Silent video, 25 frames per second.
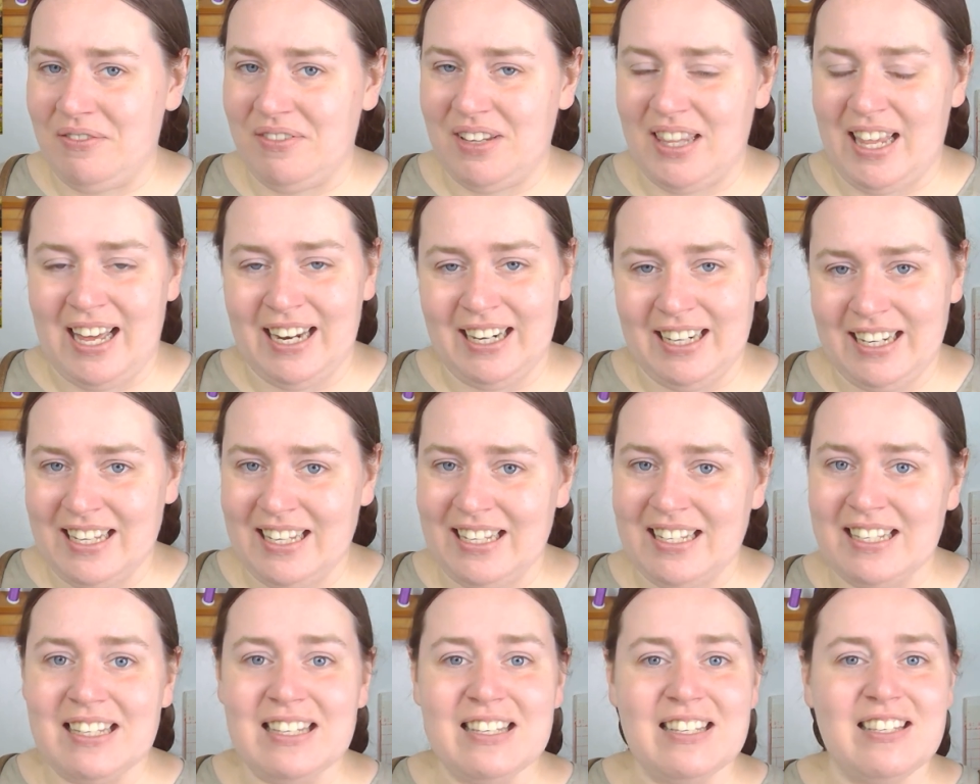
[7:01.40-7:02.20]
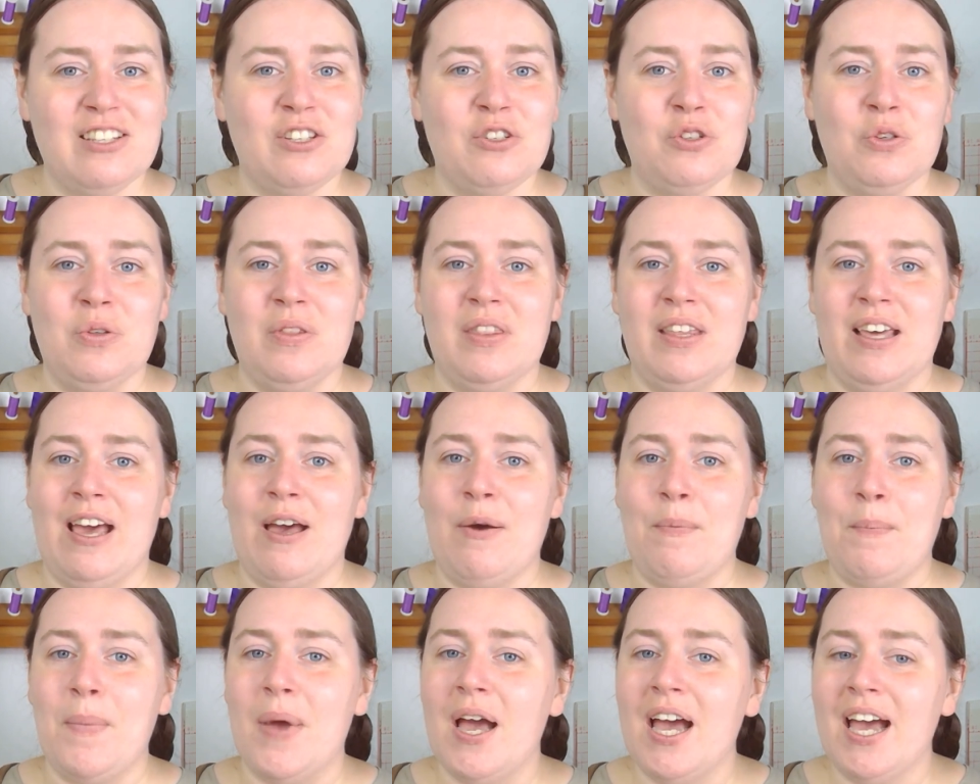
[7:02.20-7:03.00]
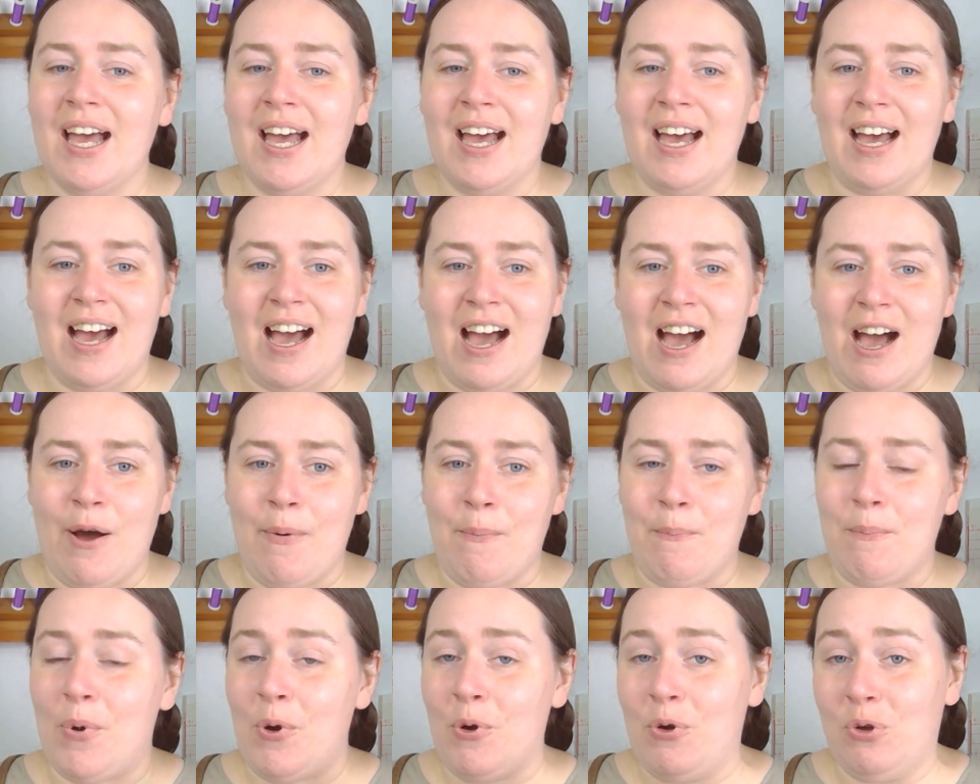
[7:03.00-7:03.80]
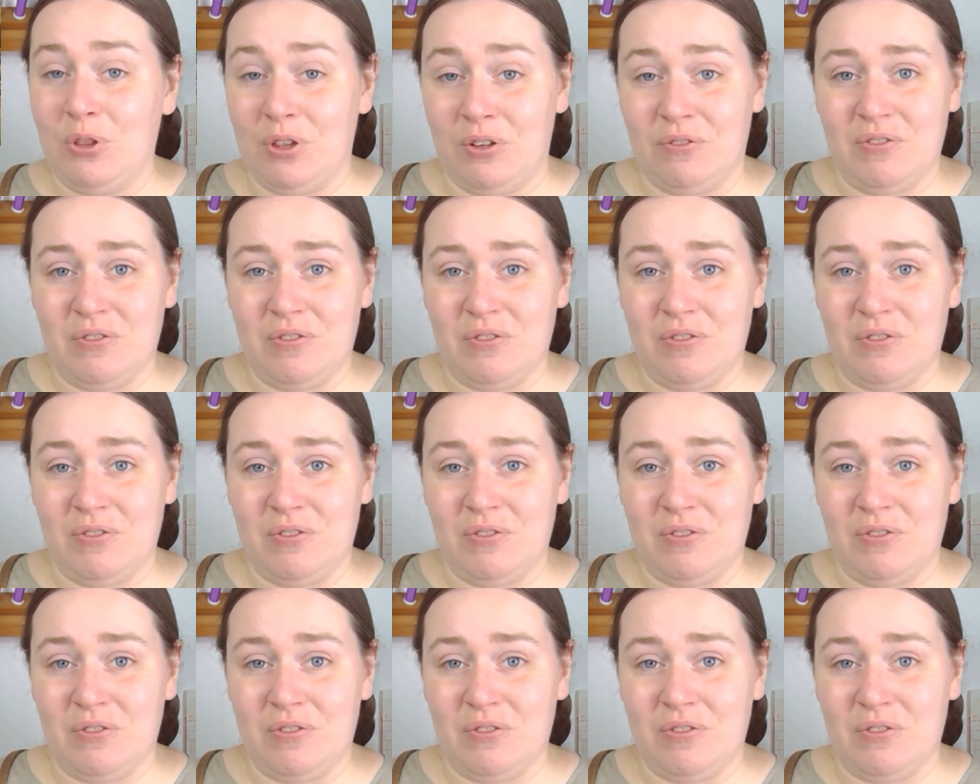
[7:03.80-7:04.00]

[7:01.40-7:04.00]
that is to them. Both